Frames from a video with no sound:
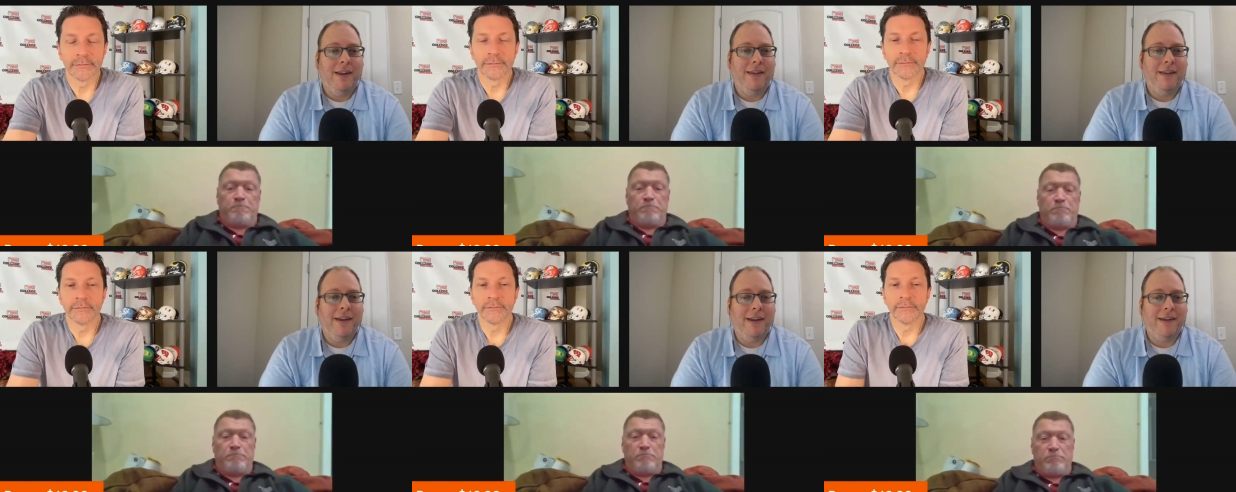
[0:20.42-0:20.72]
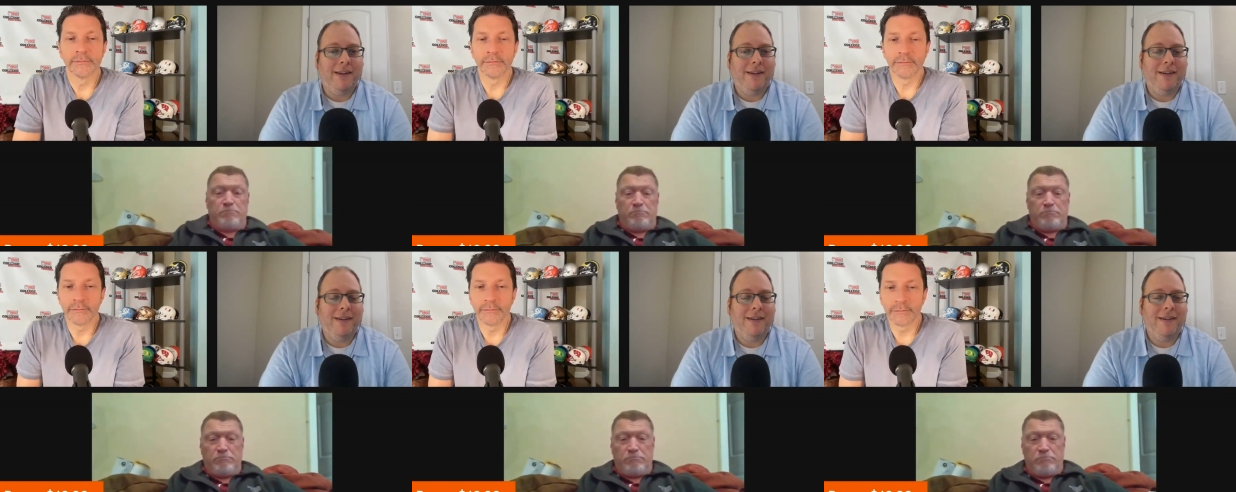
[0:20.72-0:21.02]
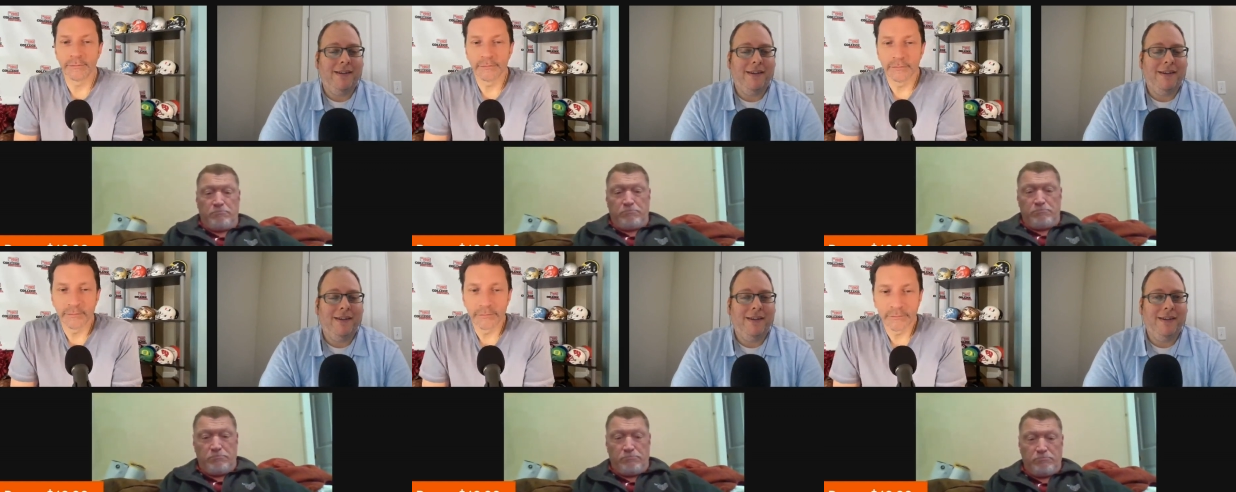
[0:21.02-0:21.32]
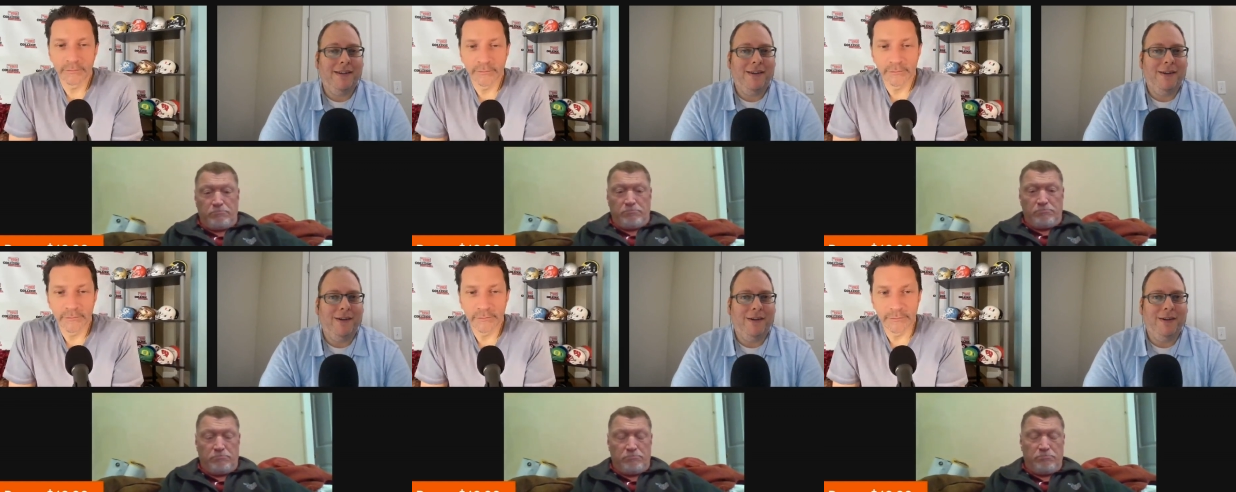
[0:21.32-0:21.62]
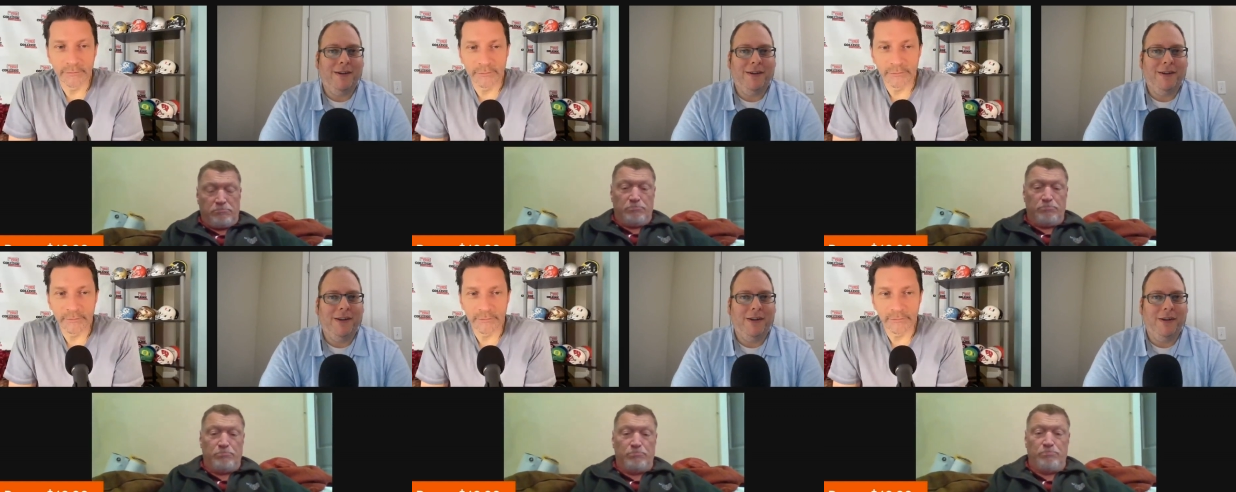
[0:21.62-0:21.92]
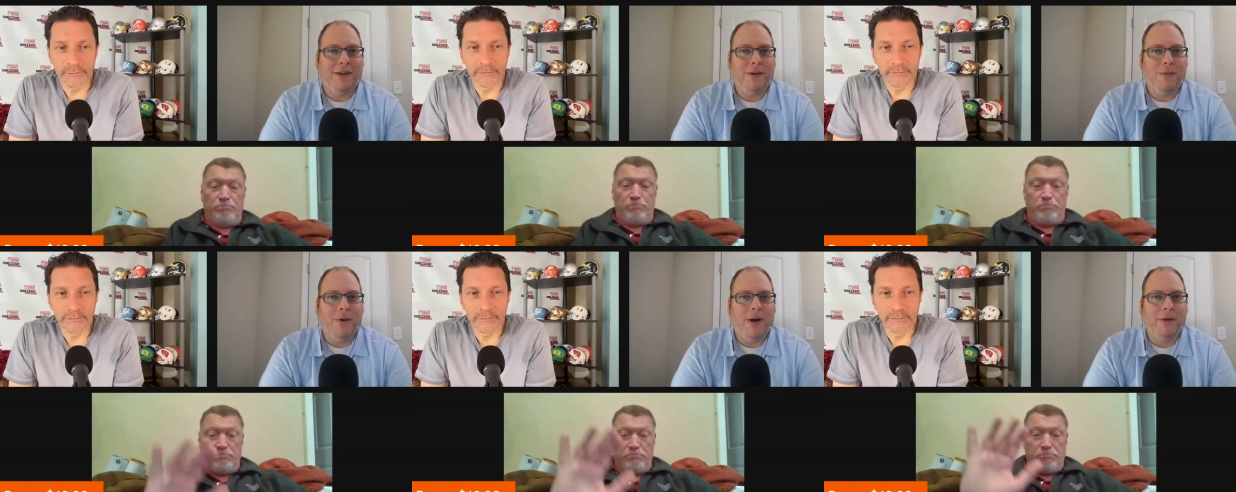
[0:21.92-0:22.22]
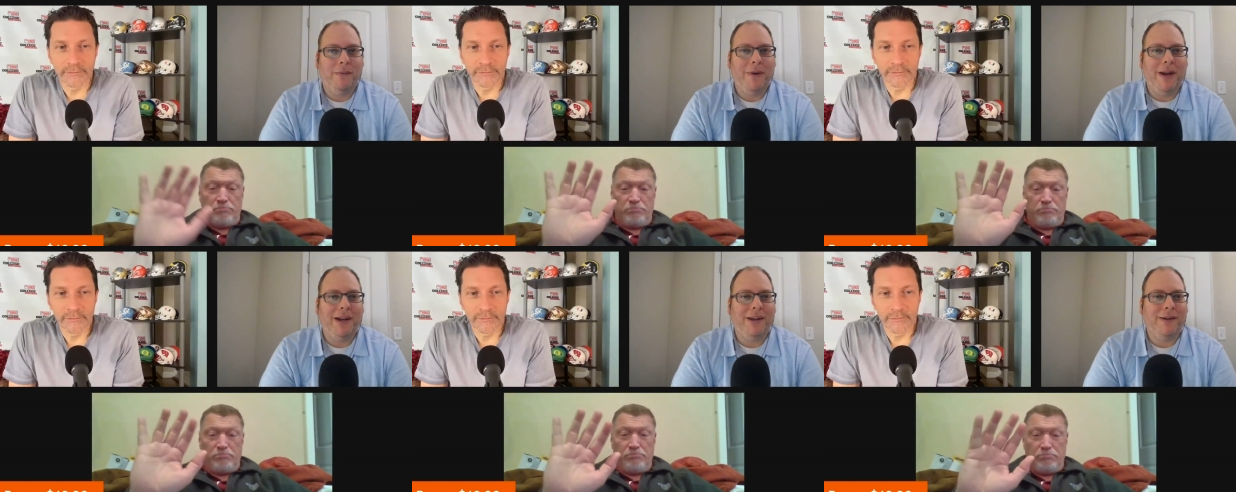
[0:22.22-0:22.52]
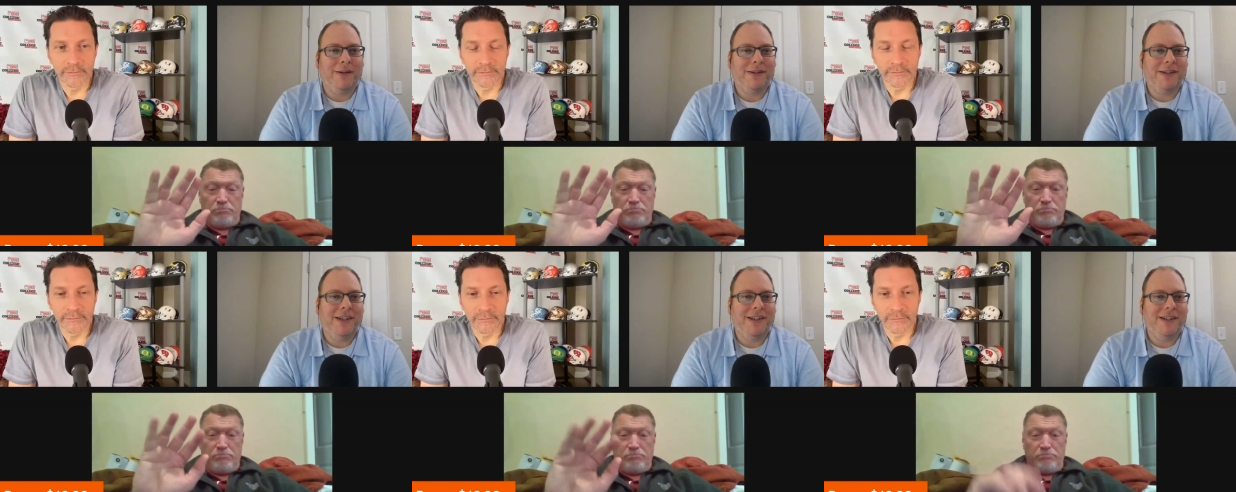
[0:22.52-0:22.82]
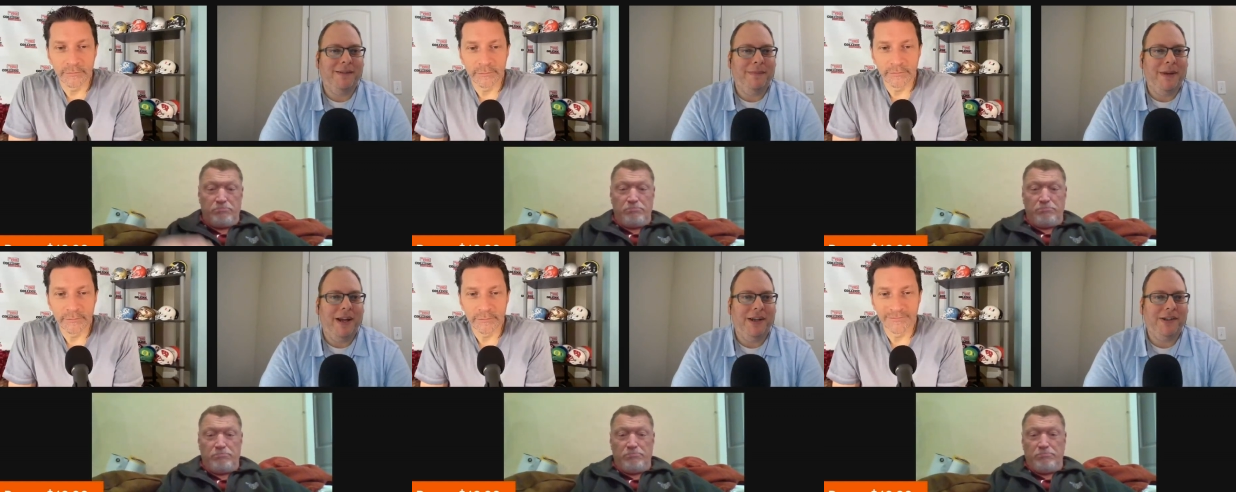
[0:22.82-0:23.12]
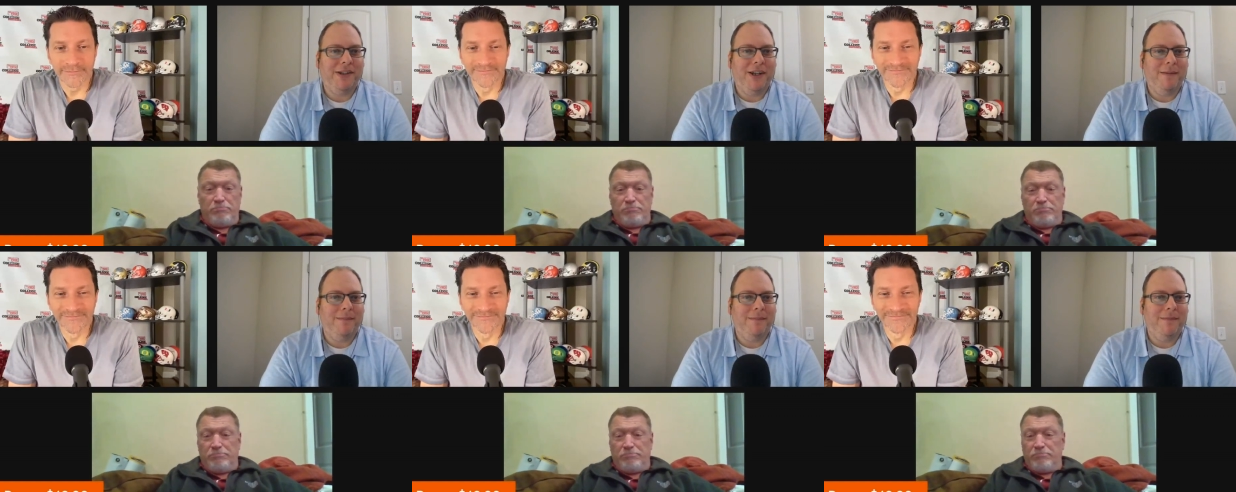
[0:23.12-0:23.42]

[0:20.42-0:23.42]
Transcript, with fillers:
Speaker 1: that, you know, the, the one regular season matchup,